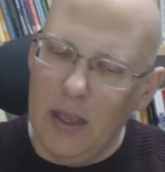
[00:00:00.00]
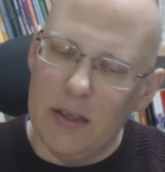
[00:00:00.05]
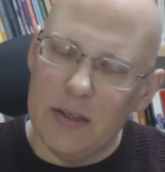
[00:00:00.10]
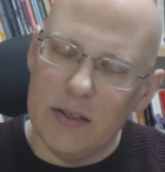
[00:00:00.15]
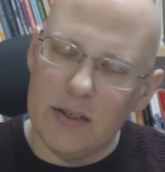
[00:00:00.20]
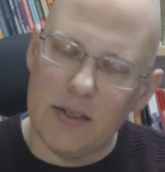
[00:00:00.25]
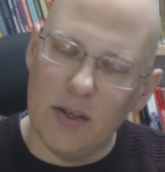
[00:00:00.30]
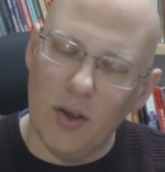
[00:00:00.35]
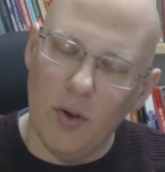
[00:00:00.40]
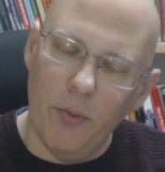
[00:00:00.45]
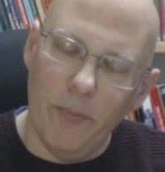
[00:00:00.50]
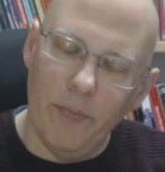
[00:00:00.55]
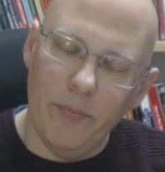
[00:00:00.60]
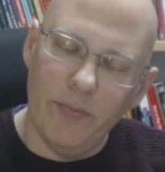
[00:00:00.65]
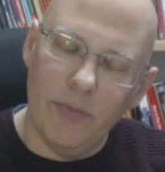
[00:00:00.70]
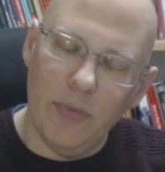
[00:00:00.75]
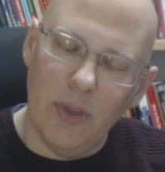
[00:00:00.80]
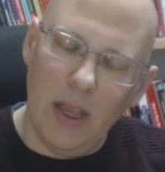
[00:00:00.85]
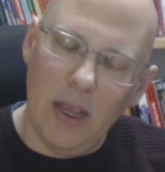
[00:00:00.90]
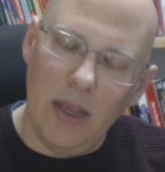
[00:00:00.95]
So
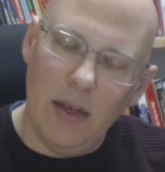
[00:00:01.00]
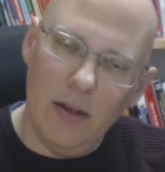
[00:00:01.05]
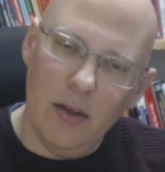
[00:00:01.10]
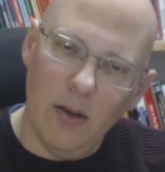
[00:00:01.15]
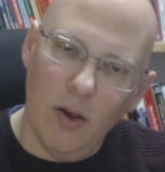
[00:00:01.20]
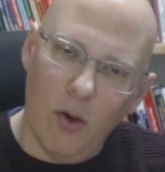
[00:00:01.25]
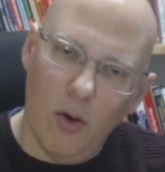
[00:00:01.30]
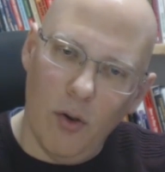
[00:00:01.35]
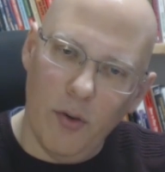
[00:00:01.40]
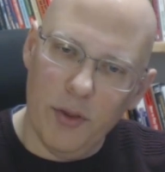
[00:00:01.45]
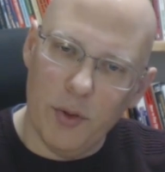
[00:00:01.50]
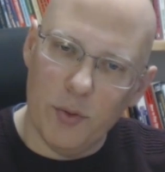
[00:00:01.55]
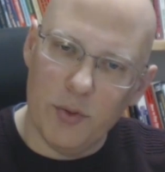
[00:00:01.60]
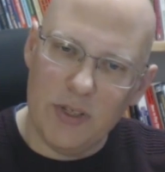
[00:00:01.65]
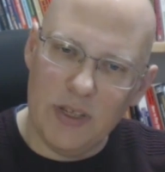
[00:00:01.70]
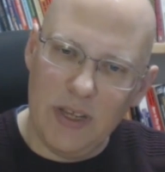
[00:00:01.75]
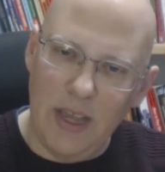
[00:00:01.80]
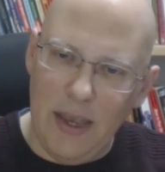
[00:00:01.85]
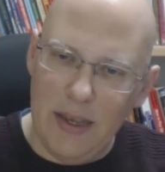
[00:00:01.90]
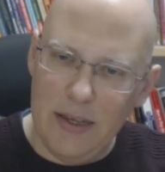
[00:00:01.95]
in all those
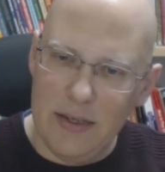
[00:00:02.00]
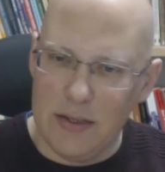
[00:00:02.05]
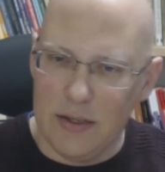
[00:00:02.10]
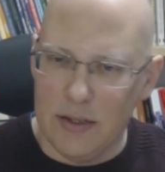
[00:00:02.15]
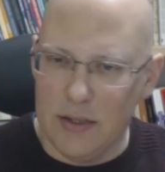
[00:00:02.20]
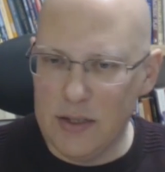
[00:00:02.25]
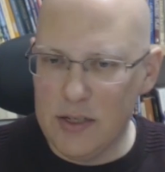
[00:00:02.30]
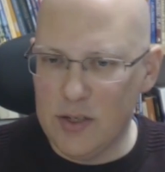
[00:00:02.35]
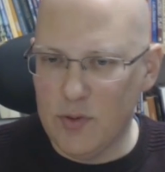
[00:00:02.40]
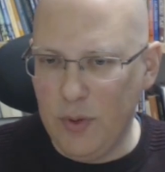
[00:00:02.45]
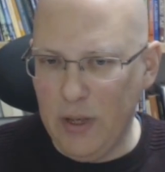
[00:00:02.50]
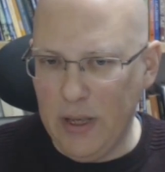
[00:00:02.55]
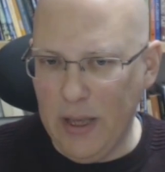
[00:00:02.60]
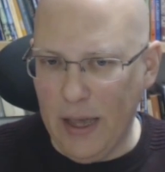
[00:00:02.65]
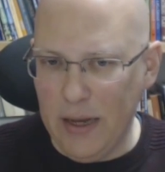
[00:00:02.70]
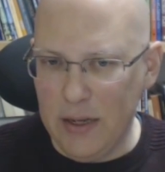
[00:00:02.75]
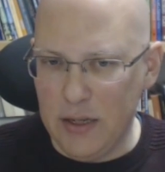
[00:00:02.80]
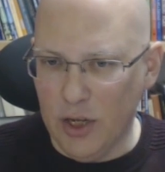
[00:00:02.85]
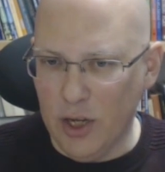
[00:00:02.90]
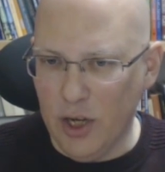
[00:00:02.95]
cases, we
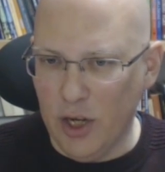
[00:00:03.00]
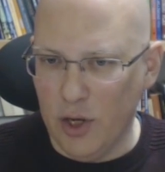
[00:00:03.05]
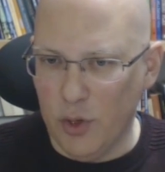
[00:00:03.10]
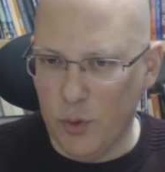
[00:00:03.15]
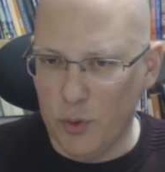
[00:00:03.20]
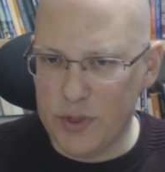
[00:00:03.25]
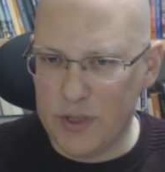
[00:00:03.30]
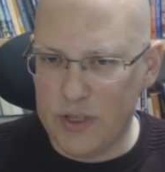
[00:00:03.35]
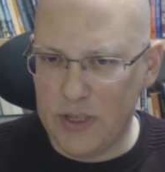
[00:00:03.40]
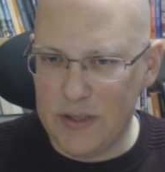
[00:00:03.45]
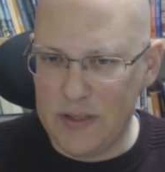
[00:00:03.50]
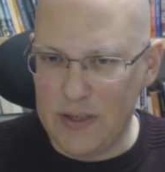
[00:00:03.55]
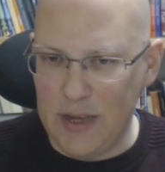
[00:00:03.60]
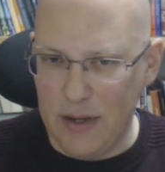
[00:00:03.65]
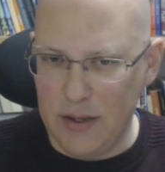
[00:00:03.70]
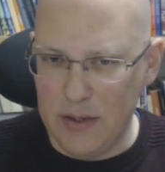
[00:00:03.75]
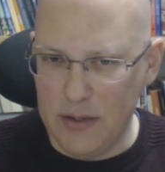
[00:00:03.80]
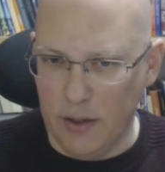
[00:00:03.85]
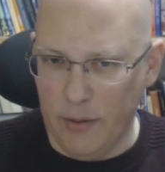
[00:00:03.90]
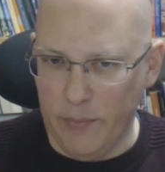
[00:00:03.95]
get a closed
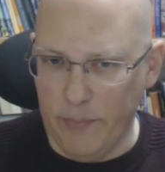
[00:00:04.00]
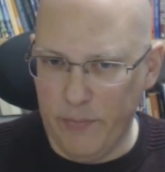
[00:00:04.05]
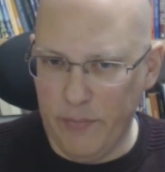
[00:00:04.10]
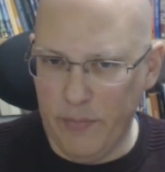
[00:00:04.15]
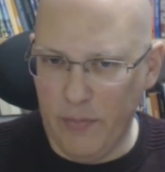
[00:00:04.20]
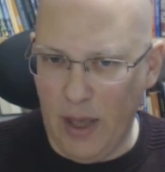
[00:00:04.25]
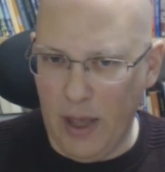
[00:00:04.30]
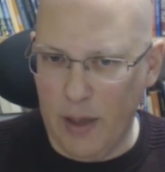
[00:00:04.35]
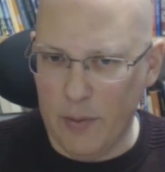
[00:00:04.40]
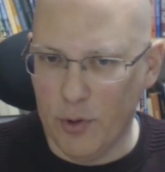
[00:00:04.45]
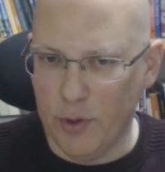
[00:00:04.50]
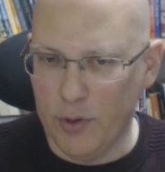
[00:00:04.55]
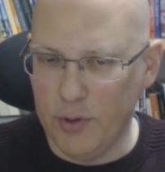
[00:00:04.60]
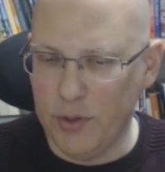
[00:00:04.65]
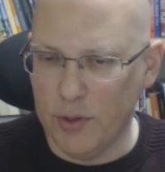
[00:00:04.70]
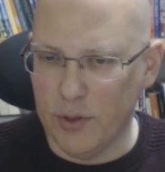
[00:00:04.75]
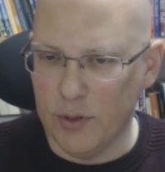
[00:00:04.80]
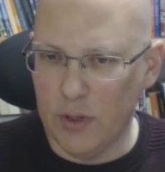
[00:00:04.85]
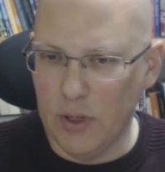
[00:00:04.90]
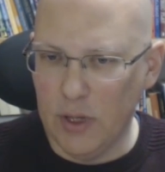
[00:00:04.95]
center. I'm
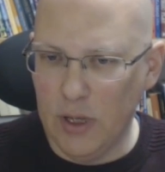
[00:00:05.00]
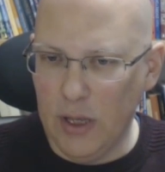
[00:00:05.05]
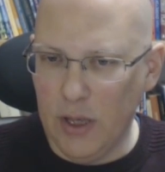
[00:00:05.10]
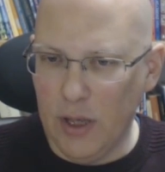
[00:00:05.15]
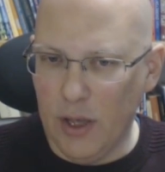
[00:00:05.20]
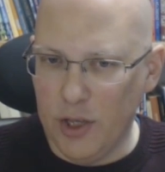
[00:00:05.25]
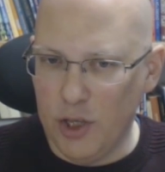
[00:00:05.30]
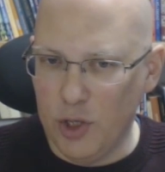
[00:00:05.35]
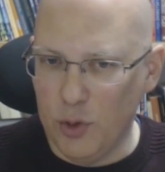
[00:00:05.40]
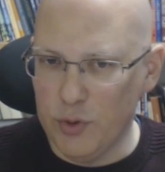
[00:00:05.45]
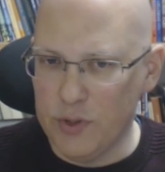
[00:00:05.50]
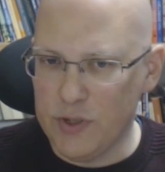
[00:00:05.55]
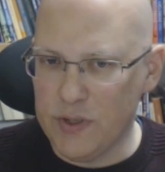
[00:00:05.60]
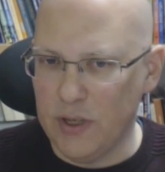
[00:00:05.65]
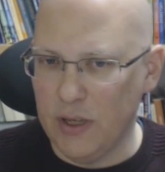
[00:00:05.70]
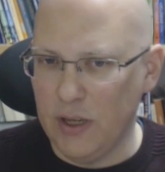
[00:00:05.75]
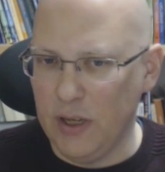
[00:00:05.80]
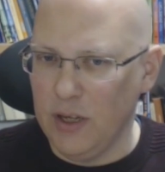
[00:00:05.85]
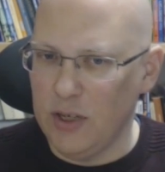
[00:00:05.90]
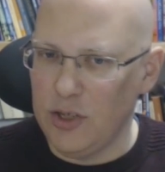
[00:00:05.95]
to use
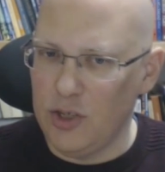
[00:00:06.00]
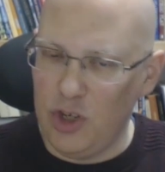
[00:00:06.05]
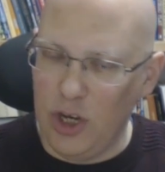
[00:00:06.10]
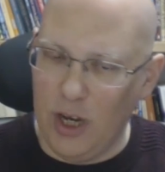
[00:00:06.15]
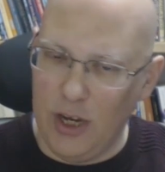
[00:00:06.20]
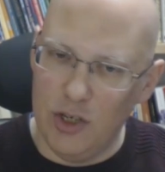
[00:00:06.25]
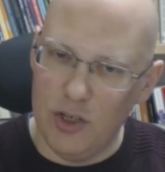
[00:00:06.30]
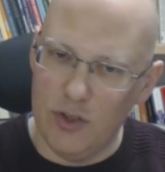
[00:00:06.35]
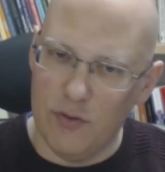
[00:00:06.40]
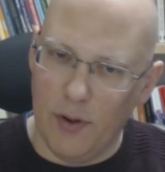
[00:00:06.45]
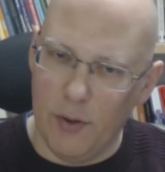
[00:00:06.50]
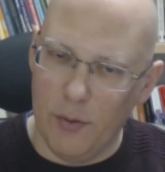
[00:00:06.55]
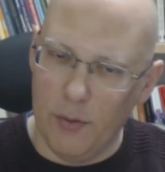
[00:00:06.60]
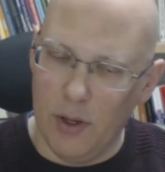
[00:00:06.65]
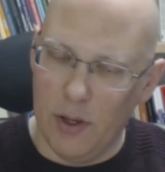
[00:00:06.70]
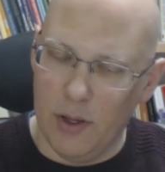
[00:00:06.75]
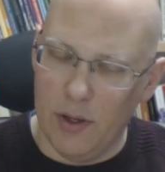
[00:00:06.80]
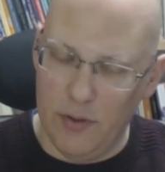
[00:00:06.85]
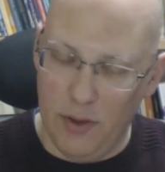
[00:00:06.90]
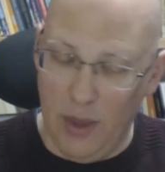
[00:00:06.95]
the exchange,
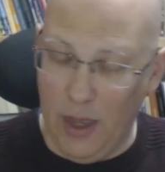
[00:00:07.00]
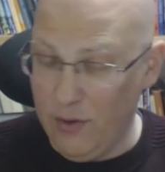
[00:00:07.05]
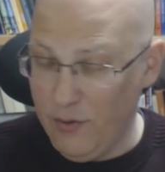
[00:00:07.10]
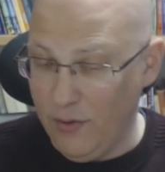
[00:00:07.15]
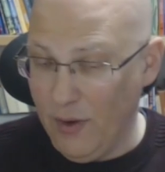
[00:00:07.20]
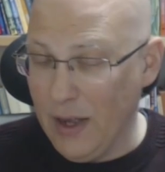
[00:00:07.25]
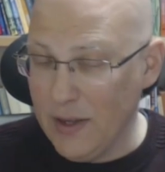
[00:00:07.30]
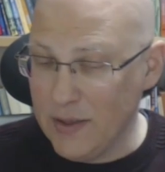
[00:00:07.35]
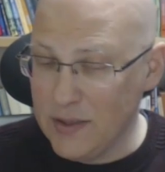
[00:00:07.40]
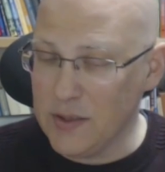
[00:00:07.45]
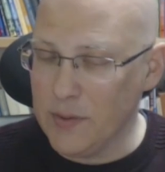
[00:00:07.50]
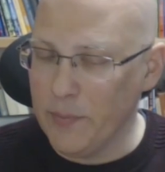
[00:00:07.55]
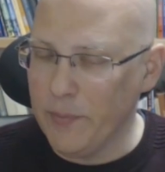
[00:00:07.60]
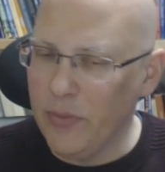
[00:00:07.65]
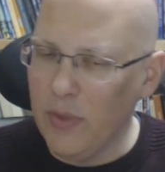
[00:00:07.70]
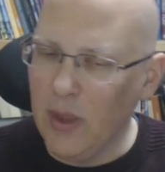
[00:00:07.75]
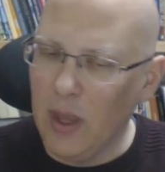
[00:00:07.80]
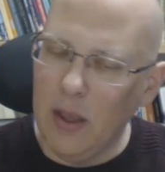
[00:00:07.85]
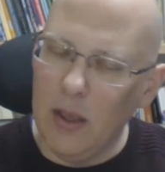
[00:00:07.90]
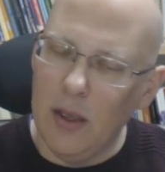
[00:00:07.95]
the advanced
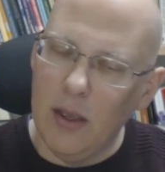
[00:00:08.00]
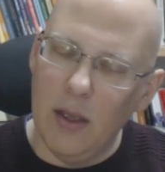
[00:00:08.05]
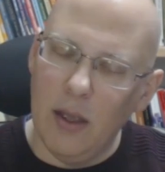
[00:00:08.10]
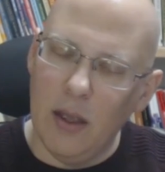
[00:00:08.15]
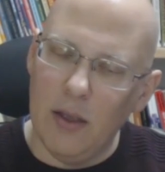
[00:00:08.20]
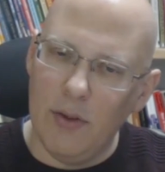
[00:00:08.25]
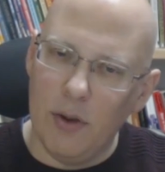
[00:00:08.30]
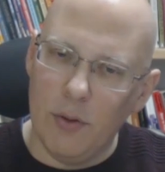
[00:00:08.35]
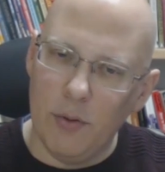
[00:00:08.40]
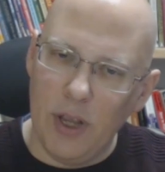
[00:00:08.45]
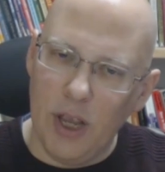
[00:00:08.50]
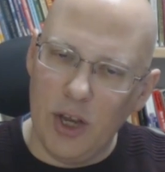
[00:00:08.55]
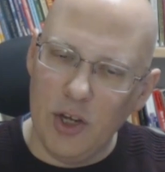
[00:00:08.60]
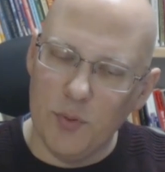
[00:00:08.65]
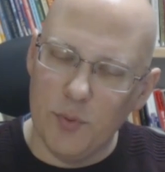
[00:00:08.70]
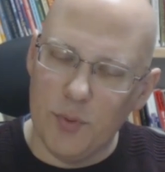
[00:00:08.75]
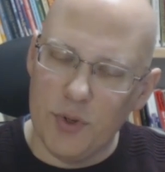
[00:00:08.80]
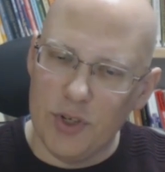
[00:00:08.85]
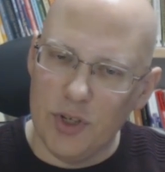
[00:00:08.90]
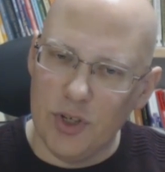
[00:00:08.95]

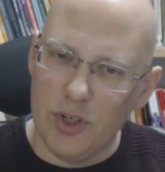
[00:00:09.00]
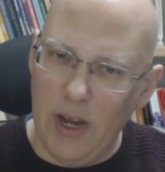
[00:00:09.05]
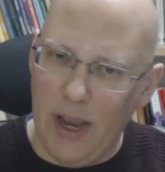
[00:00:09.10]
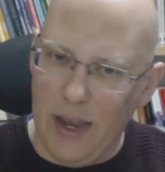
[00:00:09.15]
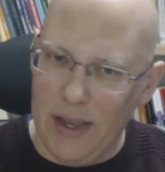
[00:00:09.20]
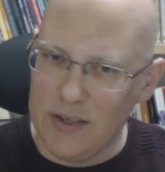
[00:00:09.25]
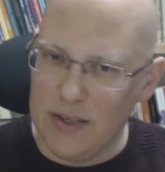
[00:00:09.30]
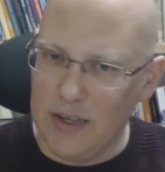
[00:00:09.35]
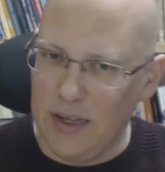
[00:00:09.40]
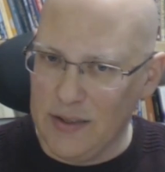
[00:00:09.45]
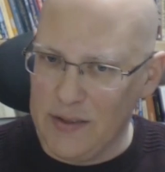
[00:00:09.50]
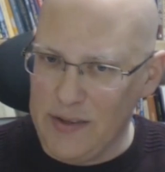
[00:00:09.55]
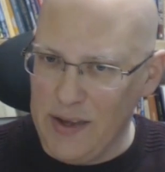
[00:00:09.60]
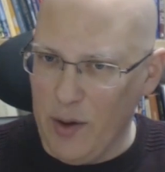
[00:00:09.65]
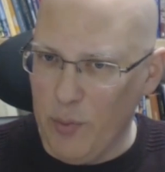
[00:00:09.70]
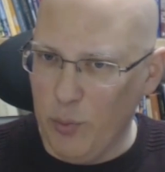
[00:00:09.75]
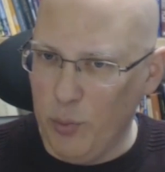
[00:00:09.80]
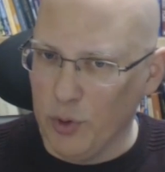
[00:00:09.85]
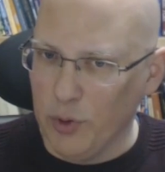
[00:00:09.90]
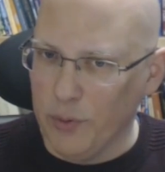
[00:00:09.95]
variation positioning as an
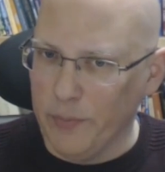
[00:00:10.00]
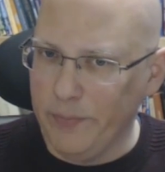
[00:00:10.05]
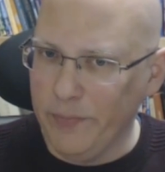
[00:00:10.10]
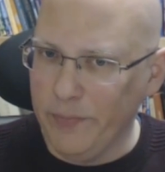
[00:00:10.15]
example.